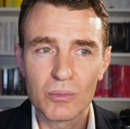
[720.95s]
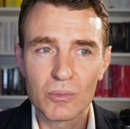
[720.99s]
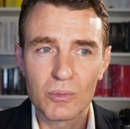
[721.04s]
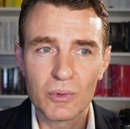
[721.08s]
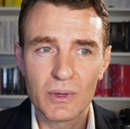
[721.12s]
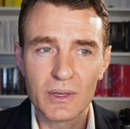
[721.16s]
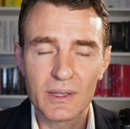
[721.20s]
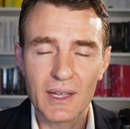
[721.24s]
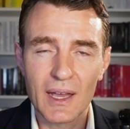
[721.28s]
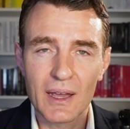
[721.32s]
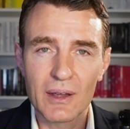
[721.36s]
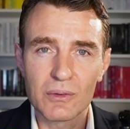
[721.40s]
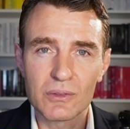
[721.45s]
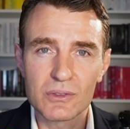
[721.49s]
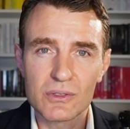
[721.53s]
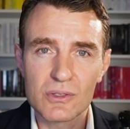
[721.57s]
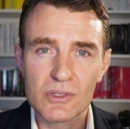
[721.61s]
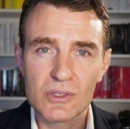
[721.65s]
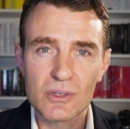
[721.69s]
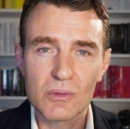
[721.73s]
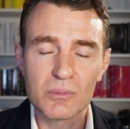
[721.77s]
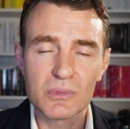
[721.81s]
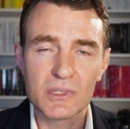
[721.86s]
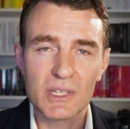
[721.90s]
without
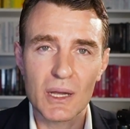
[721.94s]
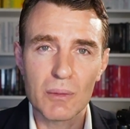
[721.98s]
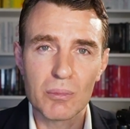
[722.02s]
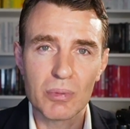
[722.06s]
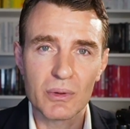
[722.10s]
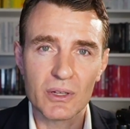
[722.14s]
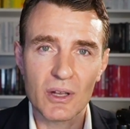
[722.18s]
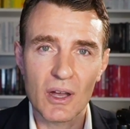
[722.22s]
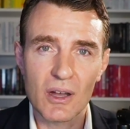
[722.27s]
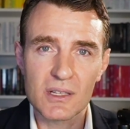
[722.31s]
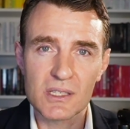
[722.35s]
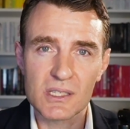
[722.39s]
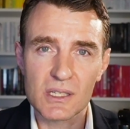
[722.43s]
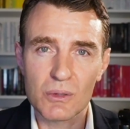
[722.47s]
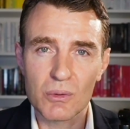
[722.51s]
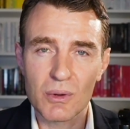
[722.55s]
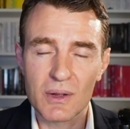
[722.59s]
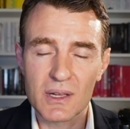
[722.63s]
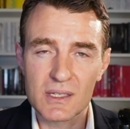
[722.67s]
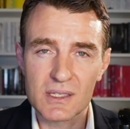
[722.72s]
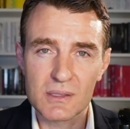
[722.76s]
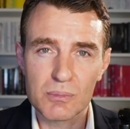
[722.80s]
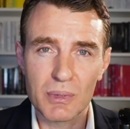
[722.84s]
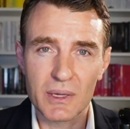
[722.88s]
some type of
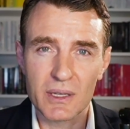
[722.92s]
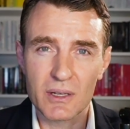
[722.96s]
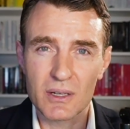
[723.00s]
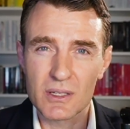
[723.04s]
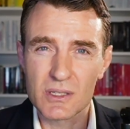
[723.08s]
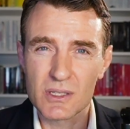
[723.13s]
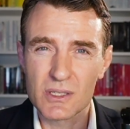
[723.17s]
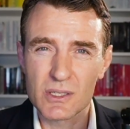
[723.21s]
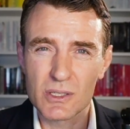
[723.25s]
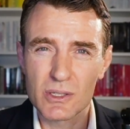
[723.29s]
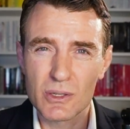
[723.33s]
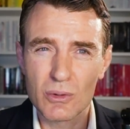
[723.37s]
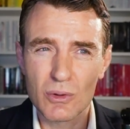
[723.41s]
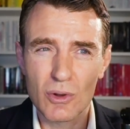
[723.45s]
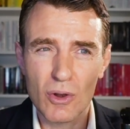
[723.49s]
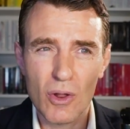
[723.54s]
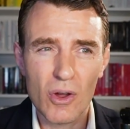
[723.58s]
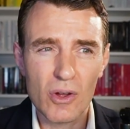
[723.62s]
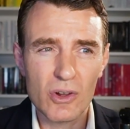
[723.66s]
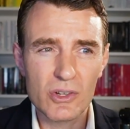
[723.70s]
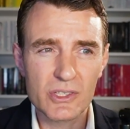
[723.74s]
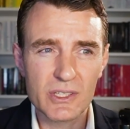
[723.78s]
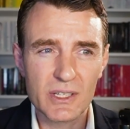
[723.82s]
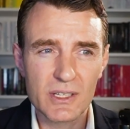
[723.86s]
consequence because you
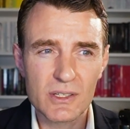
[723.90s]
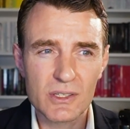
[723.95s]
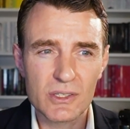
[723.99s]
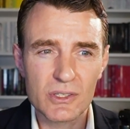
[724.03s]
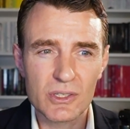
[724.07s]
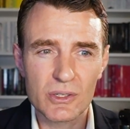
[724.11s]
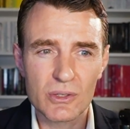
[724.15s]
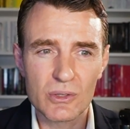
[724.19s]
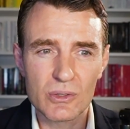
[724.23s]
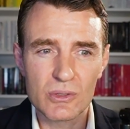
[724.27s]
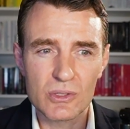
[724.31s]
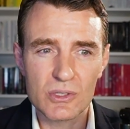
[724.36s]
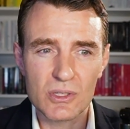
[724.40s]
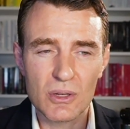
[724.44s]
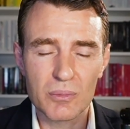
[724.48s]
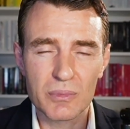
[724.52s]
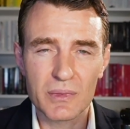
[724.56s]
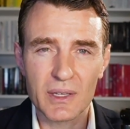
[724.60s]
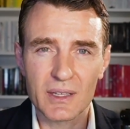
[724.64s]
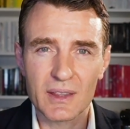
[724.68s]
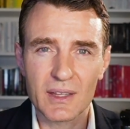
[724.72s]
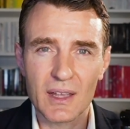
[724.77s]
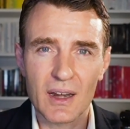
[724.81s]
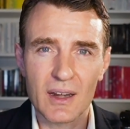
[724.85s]
launch into
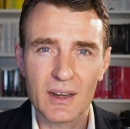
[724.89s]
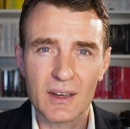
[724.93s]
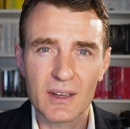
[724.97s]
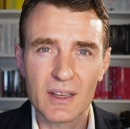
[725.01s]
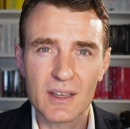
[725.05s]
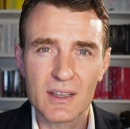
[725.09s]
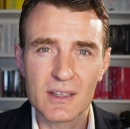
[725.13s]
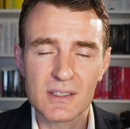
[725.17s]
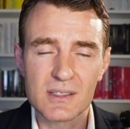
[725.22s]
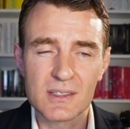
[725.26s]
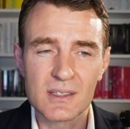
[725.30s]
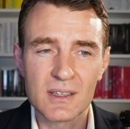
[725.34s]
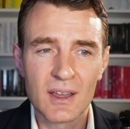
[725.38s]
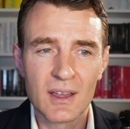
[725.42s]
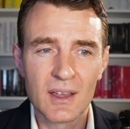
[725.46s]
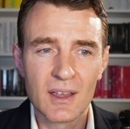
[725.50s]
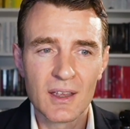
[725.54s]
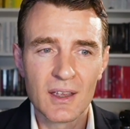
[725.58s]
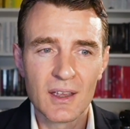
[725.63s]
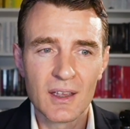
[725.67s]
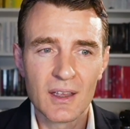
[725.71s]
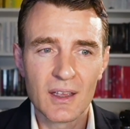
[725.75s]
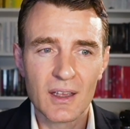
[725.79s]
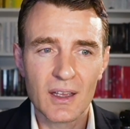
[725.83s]
something that is
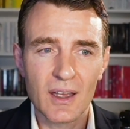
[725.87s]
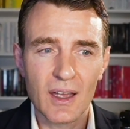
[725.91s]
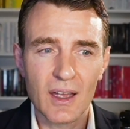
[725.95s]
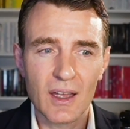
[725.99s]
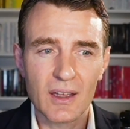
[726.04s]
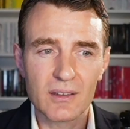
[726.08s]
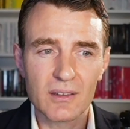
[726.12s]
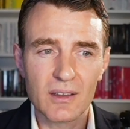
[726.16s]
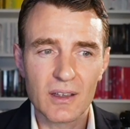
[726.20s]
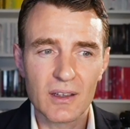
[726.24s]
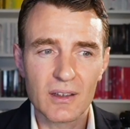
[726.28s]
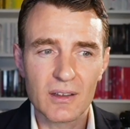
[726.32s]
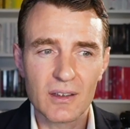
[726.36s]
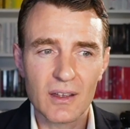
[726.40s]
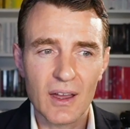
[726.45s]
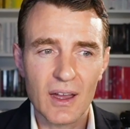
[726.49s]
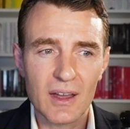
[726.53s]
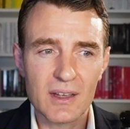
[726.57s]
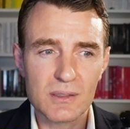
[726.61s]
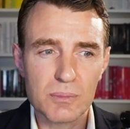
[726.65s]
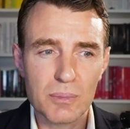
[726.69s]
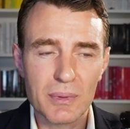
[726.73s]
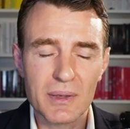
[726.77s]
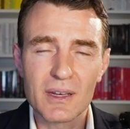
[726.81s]
uh,
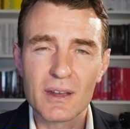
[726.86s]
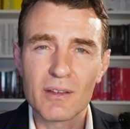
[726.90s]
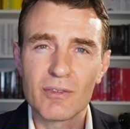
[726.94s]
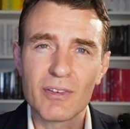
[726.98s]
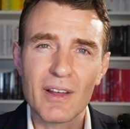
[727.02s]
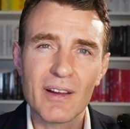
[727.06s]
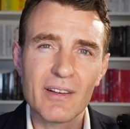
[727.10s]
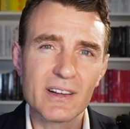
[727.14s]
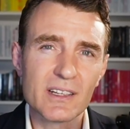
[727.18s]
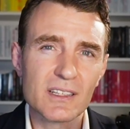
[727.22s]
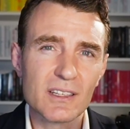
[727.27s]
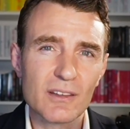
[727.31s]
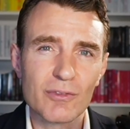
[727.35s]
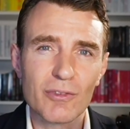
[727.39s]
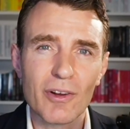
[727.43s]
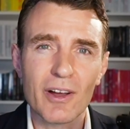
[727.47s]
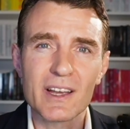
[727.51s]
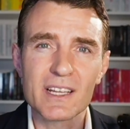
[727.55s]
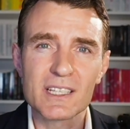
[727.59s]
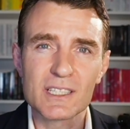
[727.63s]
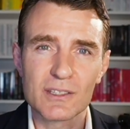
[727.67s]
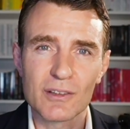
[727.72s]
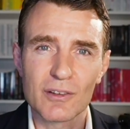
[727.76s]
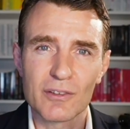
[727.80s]
has been a very
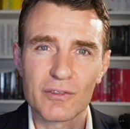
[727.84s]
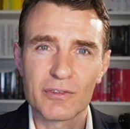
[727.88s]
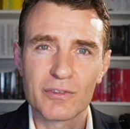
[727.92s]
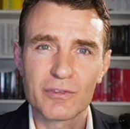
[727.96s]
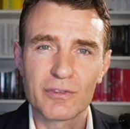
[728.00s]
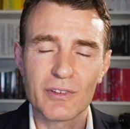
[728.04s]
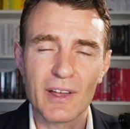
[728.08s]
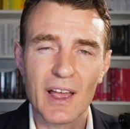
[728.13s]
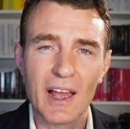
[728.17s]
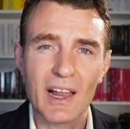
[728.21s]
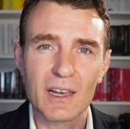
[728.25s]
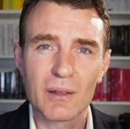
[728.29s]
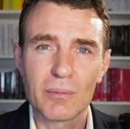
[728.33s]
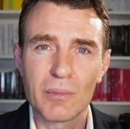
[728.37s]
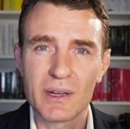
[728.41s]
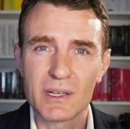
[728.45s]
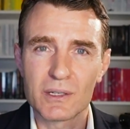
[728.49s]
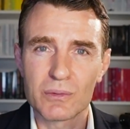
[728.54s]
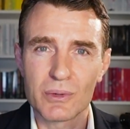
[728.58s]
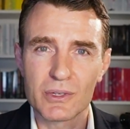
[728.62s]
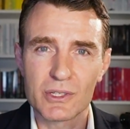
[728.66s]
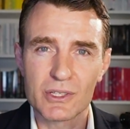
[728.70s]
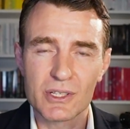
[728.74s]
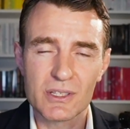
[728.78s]
divisive
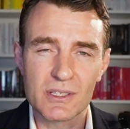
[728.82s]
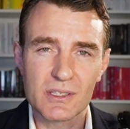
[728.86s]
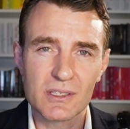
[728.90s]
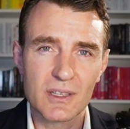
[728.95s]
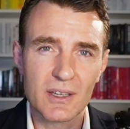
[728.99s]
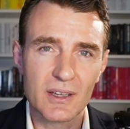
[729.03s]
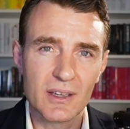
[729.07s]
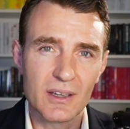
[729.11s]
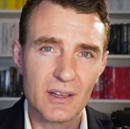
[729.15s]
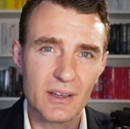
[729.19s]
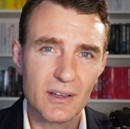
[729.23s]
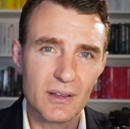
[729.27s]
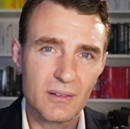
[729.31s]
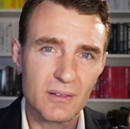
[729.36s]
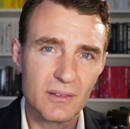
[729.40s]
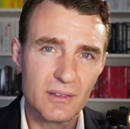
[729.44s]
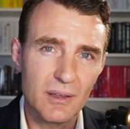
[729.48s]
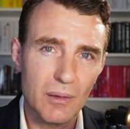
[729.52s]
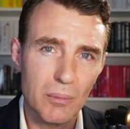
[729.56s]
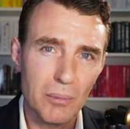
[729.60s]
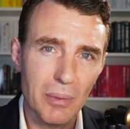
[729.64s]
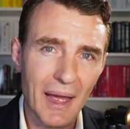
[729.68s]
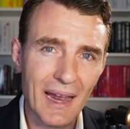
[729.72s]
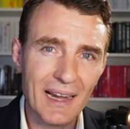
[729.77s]
element, which is the
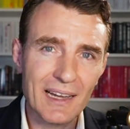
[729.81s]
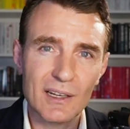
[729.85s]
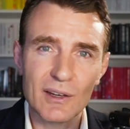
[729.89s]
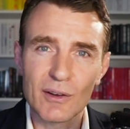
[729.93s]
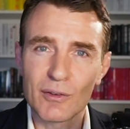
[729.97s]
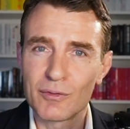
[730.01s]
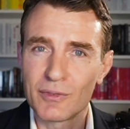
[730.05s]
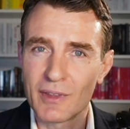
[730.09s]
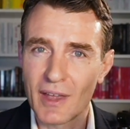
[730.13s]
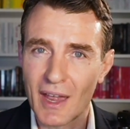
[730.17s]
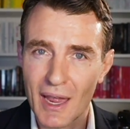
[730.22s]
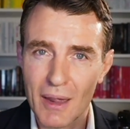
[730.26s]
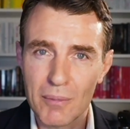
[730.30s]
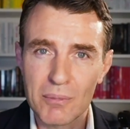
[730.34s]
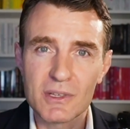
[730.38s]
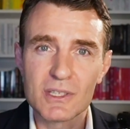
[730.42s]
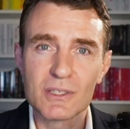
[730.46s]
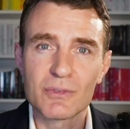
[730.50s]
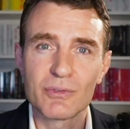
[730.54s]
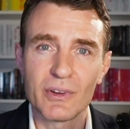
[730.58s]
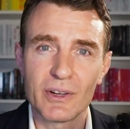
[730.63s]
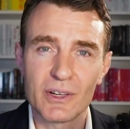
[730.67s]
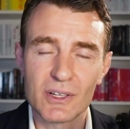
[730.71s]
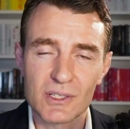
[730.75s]
the battle of the
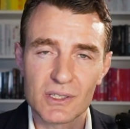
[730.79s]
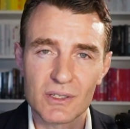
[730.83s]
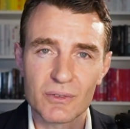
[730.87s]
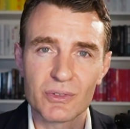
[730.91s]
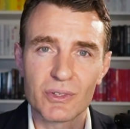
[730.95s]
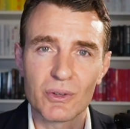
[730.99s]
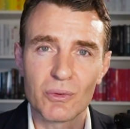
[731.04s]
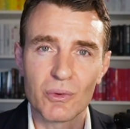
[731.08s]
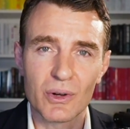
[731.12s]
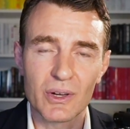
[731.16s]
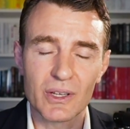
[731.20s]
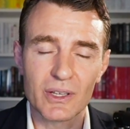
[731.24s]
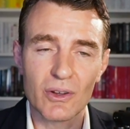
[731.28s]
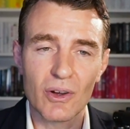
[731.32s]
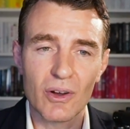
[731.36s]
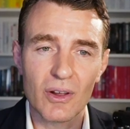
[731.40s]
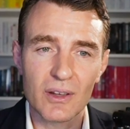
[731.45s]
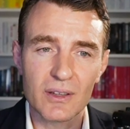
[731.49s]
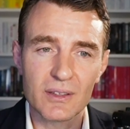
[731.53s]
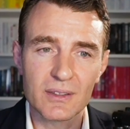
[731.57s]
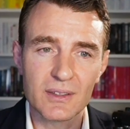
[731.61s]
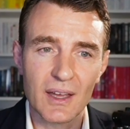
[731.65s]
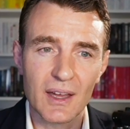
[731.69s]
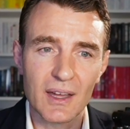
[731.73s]
hemispheres, if you want to
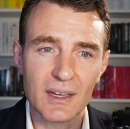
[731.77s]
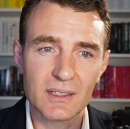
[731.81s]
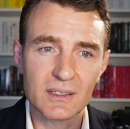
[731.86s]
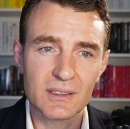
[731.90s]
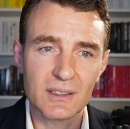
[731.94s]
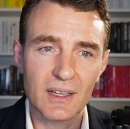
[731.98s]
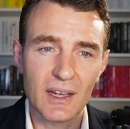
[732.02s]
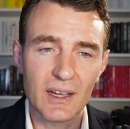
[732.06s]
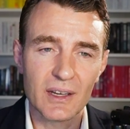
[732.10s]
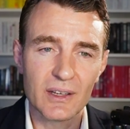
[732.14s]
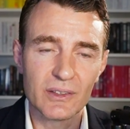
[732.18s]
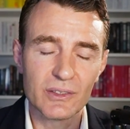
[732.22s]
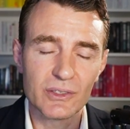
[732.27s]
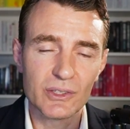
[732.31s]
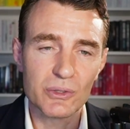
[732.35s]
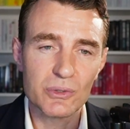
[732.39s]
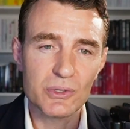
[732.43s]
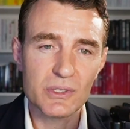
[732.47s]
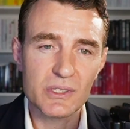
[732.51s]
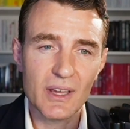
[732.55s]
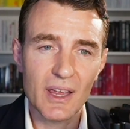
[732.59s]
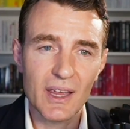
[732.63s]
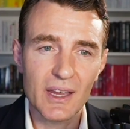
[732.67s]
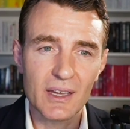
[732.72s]
call it that. And you
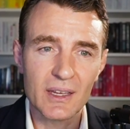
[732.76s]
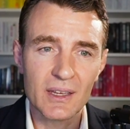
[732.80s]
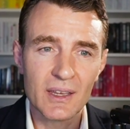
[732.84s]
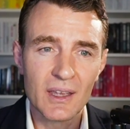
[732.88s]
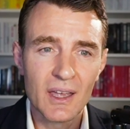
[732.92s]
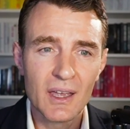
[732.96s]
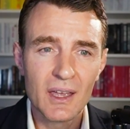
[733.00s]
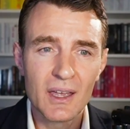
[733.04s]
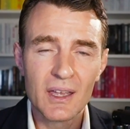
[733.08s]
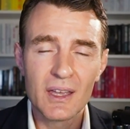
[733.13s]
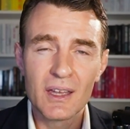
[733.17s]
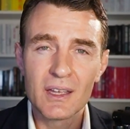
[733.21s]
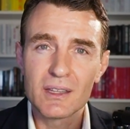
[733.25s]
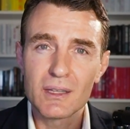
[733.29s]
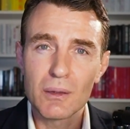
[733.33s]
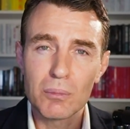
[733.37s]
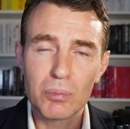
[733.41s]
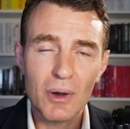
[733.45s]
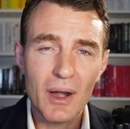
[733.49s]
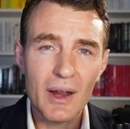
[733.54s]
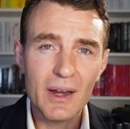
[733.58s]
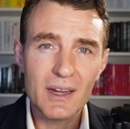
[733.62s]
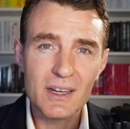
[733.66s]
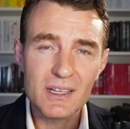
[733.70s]
say the
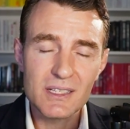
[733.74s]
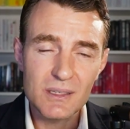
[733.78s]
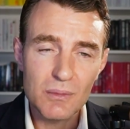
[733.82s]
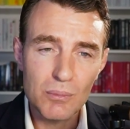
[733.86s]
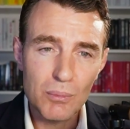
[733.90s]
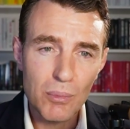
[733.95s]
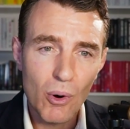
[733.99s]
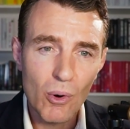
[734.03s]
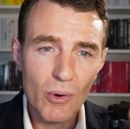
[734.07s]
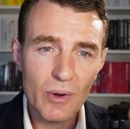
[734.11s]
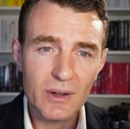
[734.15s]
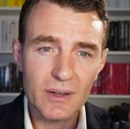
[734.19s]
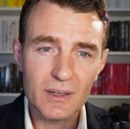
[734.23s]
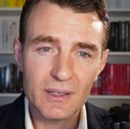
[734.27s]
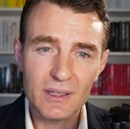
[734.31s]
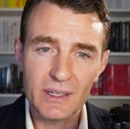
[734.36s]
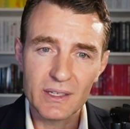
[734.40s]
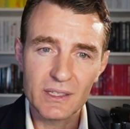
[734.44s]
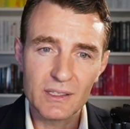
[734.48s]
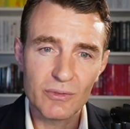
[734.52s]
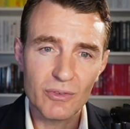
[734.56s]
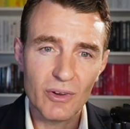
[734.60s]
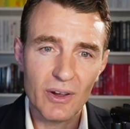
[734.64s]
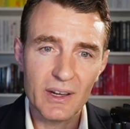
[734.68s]
brain is
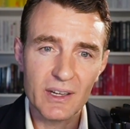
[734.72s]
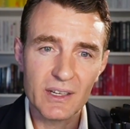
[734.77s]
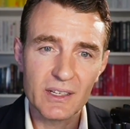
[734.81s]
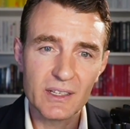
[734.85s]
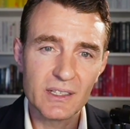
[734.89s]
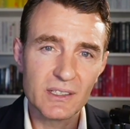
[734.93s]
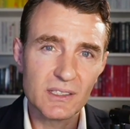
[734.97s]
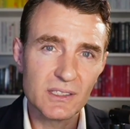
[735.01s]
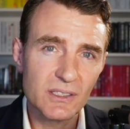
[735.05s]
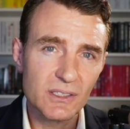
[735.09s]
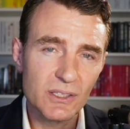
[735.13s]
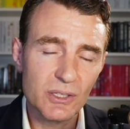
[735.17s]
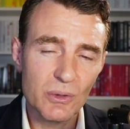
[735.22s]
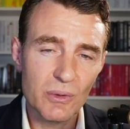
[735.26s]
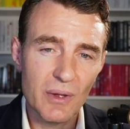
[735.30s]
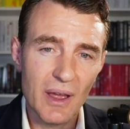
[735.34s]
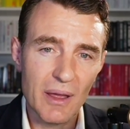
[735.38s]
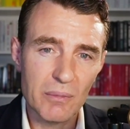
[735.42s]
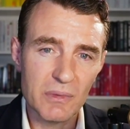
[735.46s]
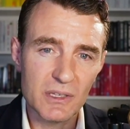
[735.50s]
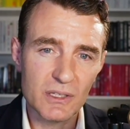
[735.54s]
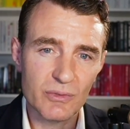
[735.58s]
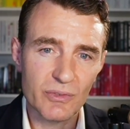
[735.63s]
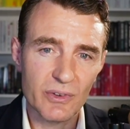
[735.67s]
importantly divided into two
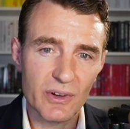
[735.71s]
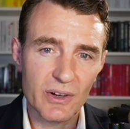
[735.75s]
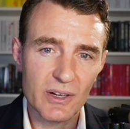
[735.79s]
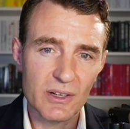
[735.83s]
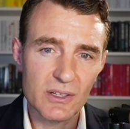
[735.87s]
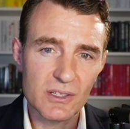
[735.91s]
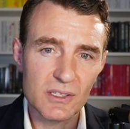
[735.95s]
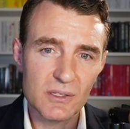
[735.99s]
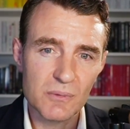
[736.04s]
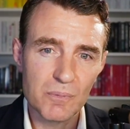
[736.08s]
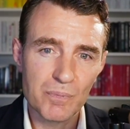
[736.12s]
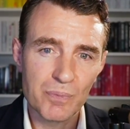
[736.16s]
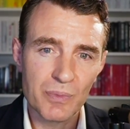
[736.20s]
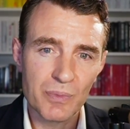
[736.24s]
hemispheres.